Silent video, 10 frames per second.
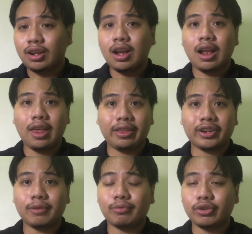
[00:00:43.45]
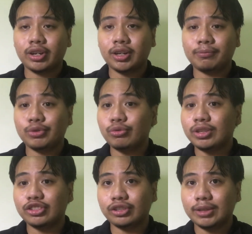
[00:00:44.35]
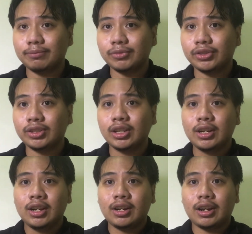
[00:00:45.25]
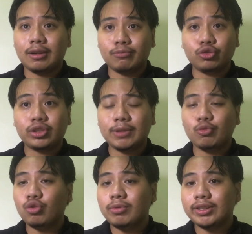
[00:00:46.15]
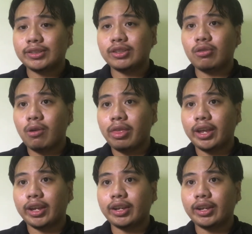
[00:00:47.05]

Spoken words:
healthcare product Beauty Slims, and Muslim women's clothing